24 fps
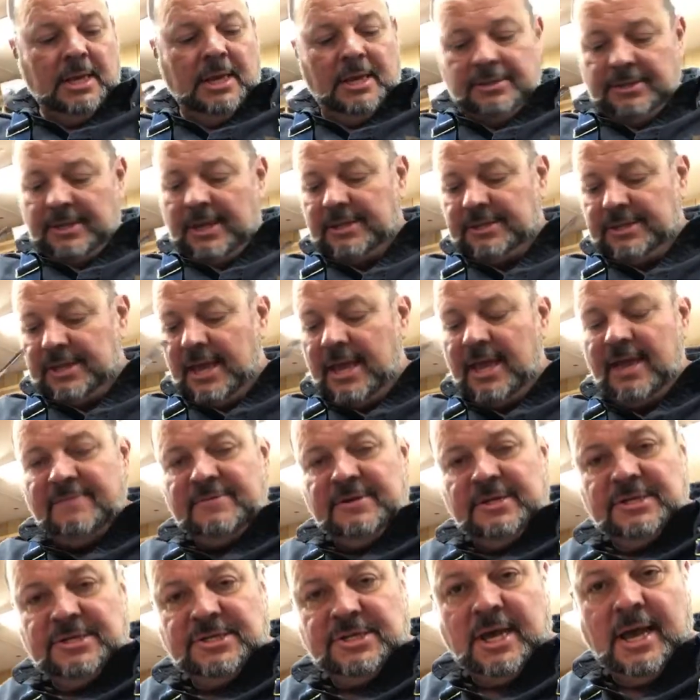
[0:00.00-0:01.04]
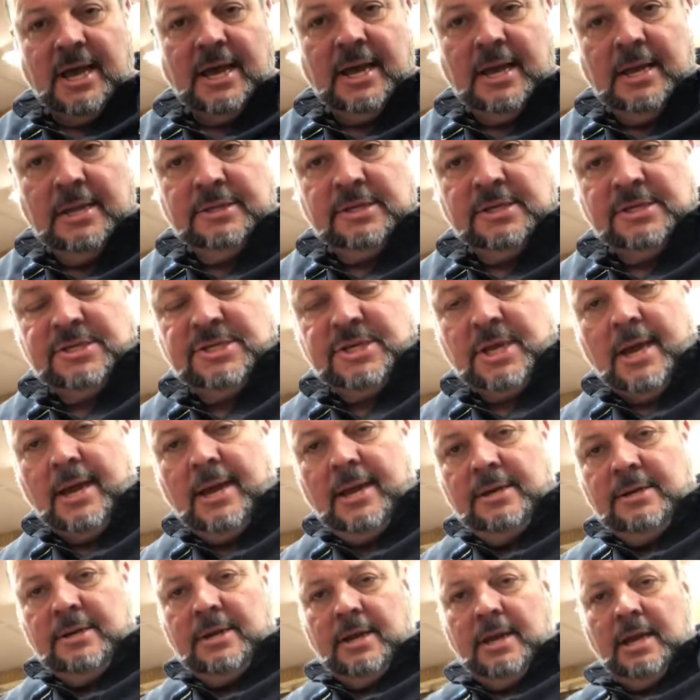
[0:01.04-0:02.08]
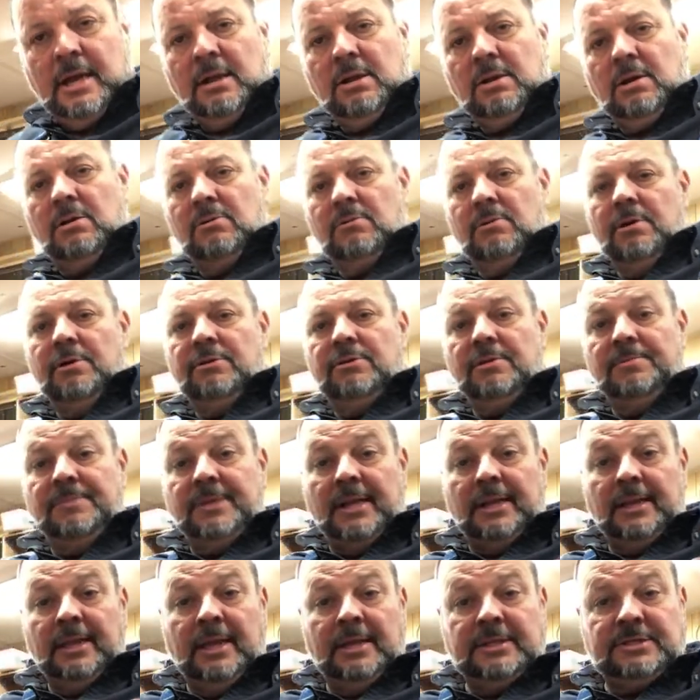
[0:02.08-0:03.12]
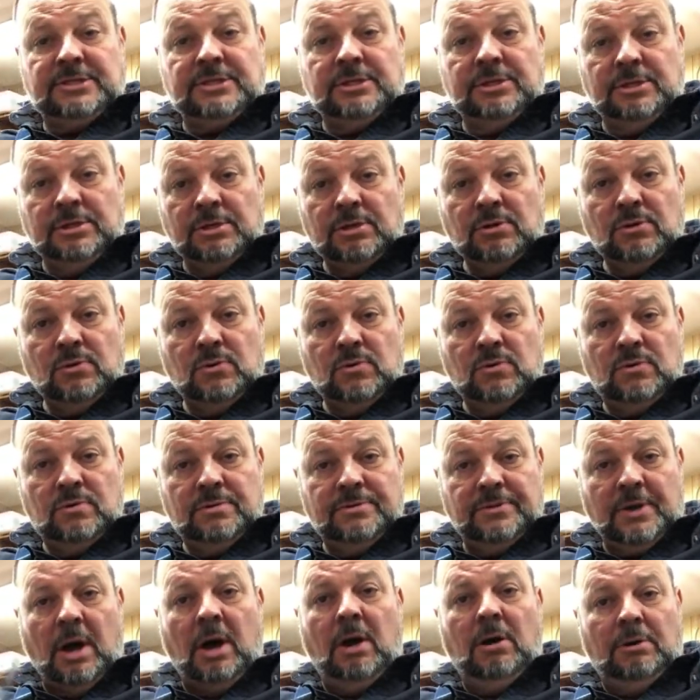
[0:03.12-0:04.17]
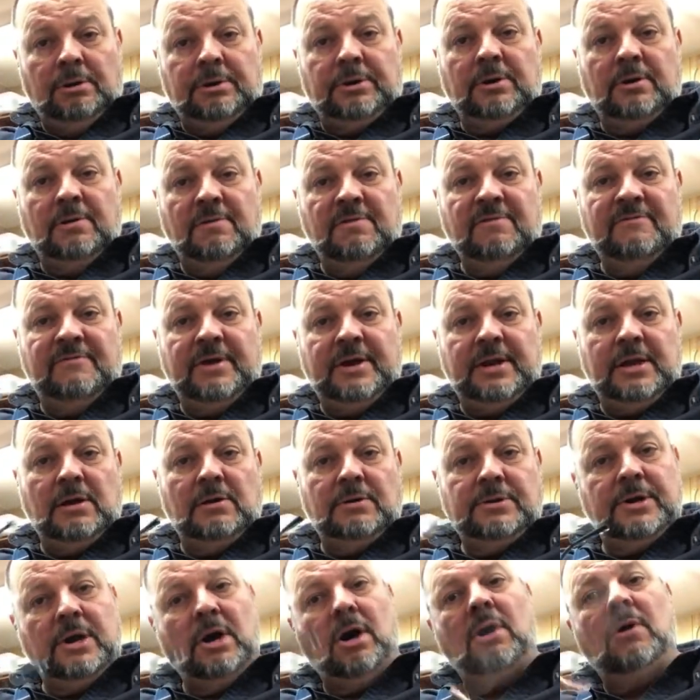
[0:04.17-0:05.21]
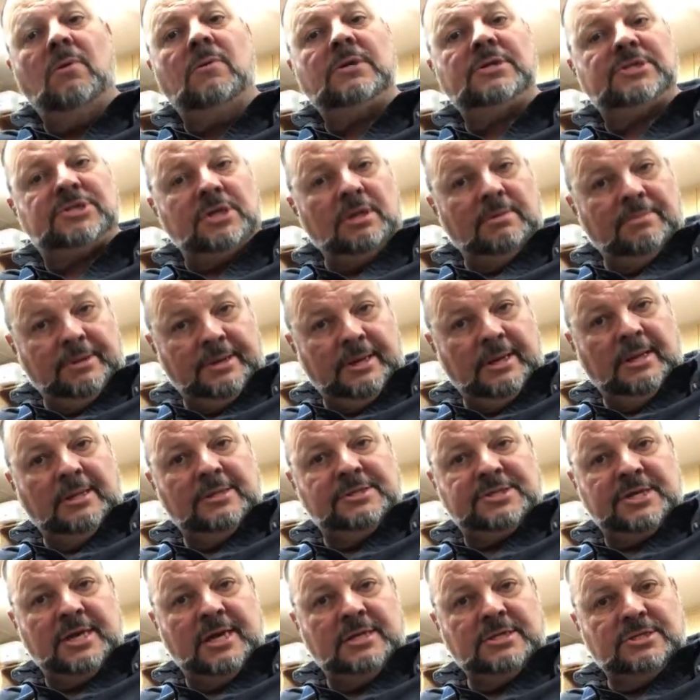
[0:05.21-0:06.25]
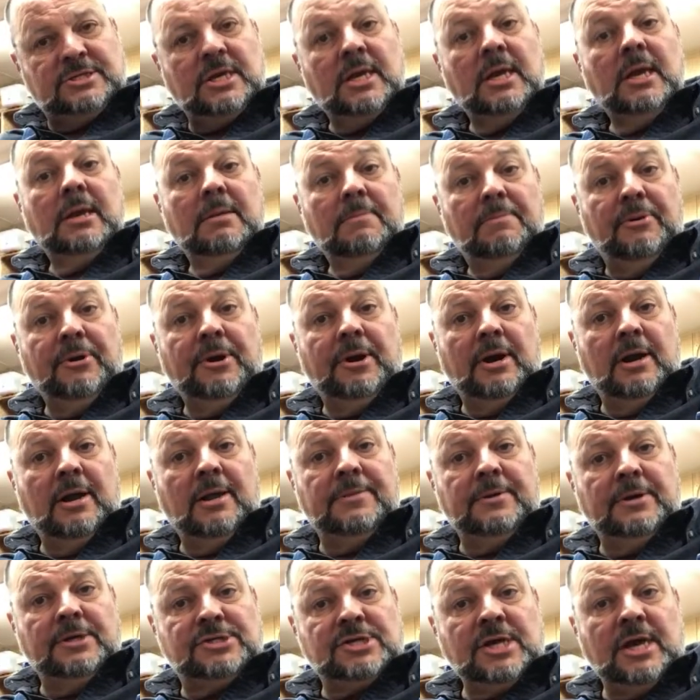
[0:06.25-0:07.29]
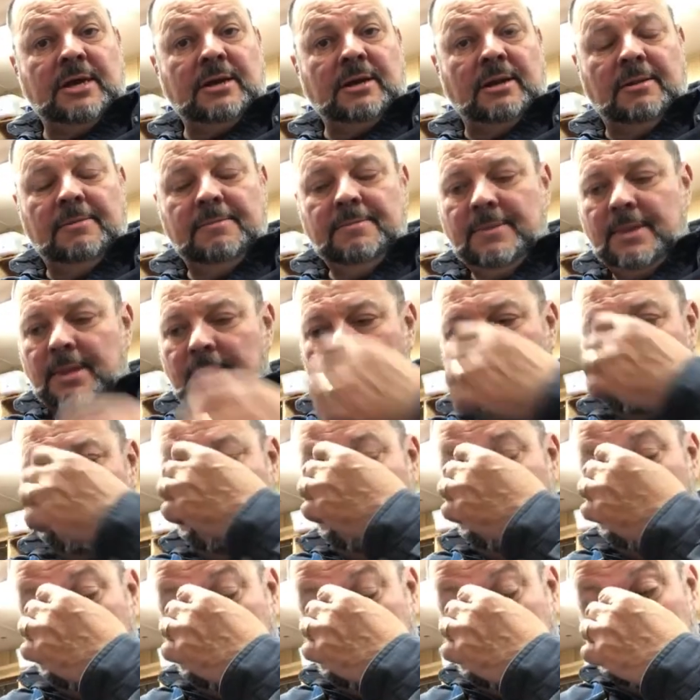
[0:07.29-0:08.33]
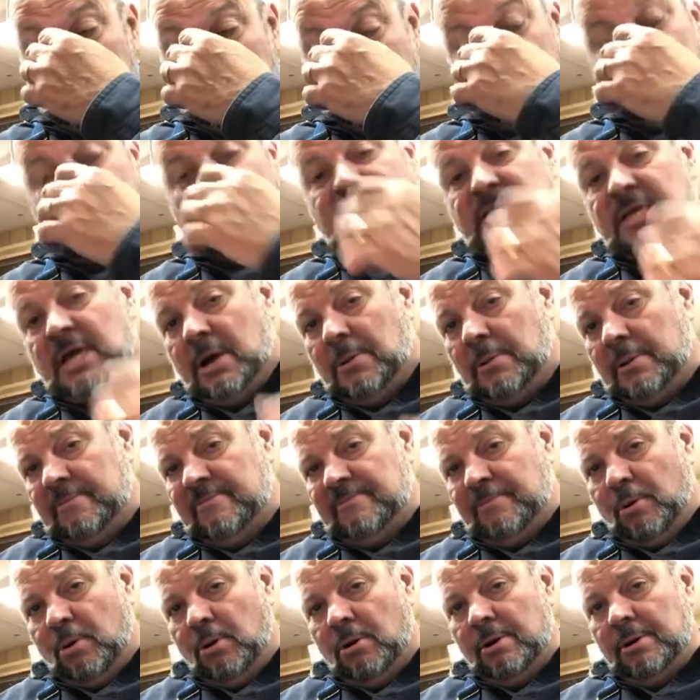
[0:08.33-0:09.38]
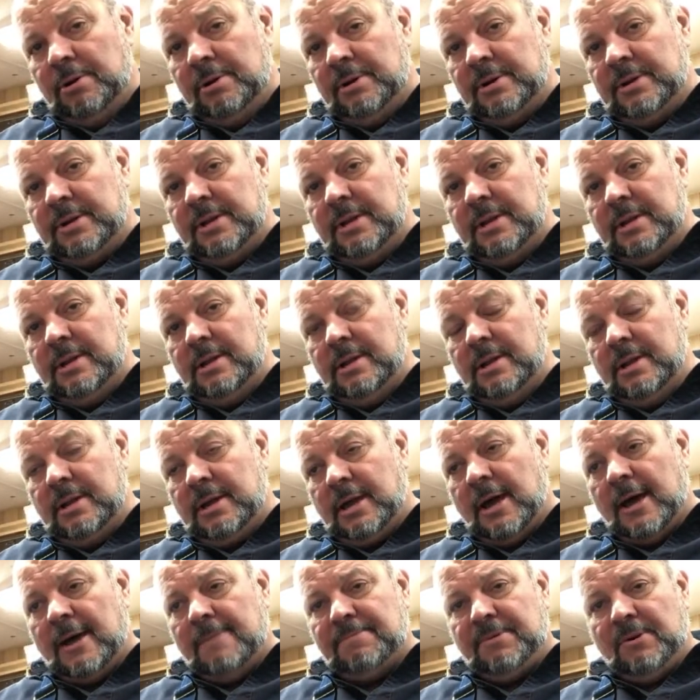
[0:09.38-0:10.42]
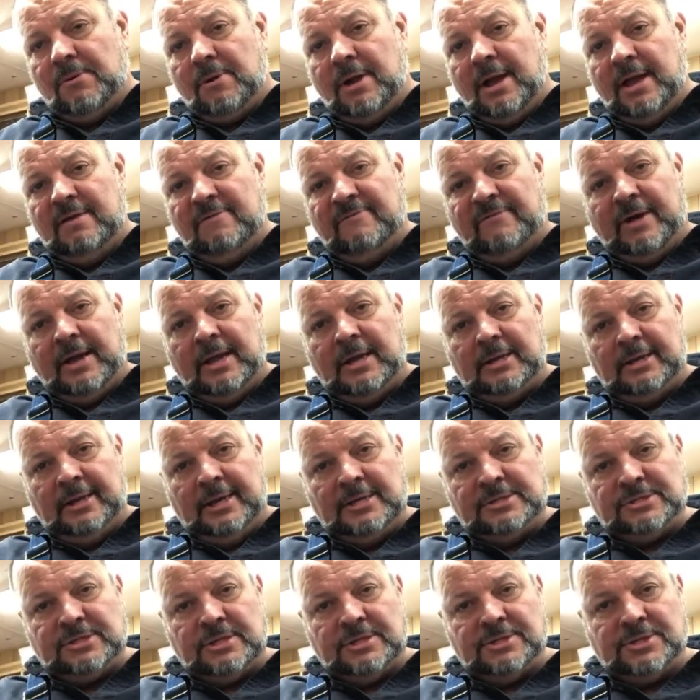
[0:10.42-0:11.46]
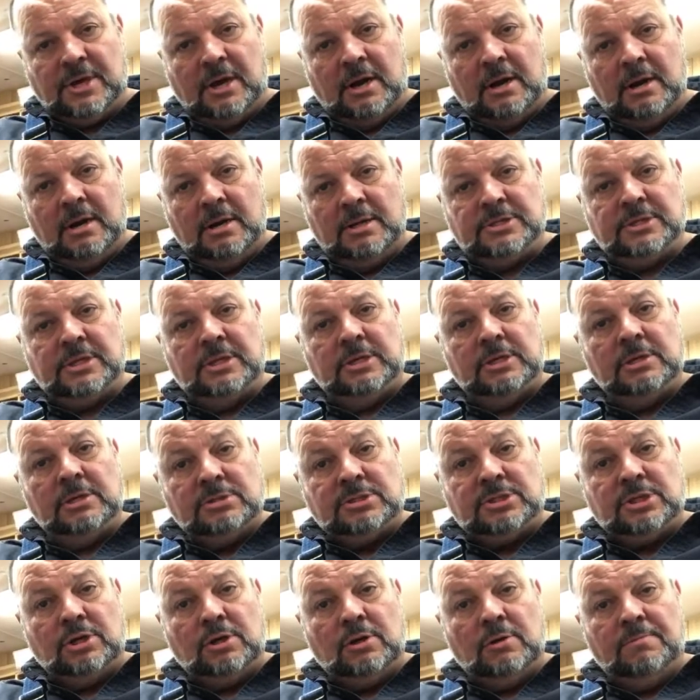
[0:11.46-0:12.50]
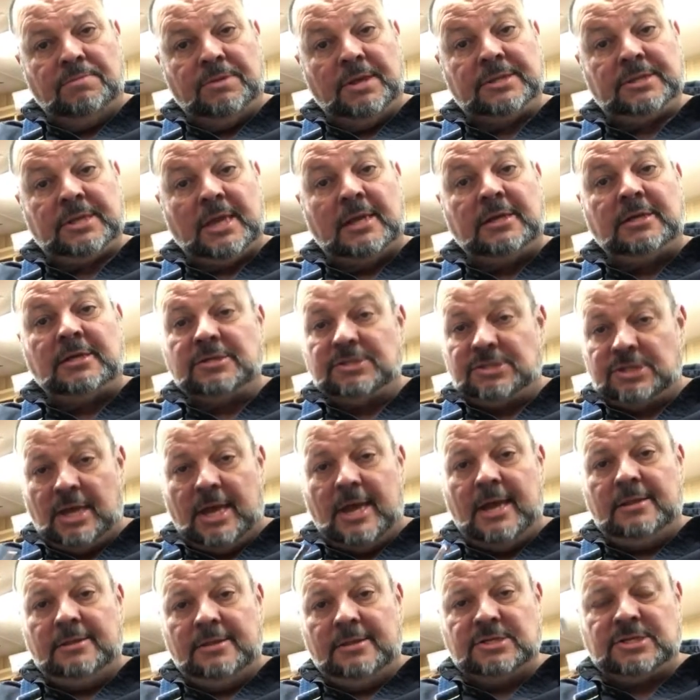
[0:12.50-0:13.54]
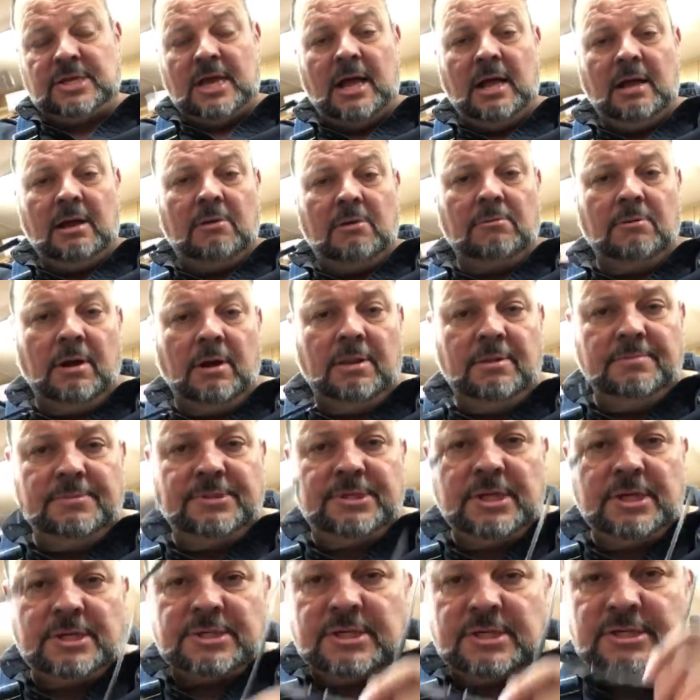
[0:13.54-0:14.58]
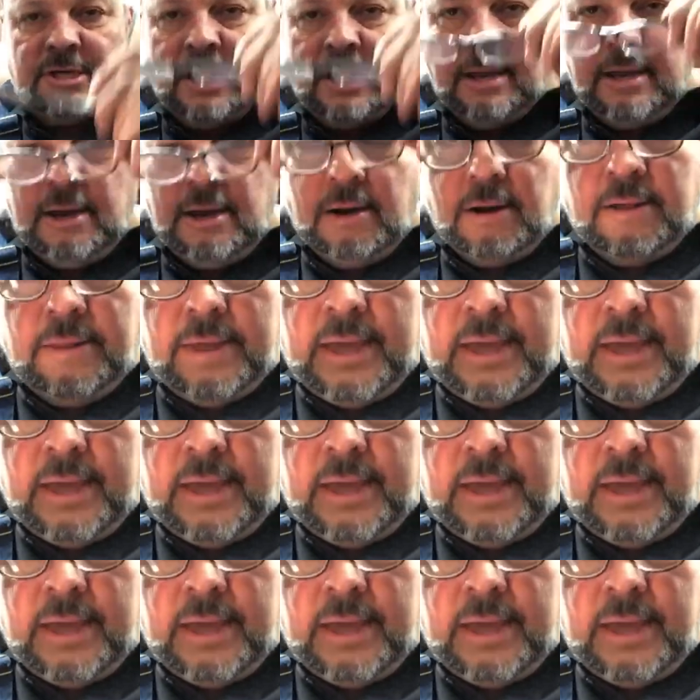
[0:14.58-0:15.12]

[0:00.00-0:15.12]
that they have designed an algorithm that lets you, the owner of the video, know when somebody else has put it on their channel. That's how important copyright violations are to YouTube, that they designed this algorithm just to take care of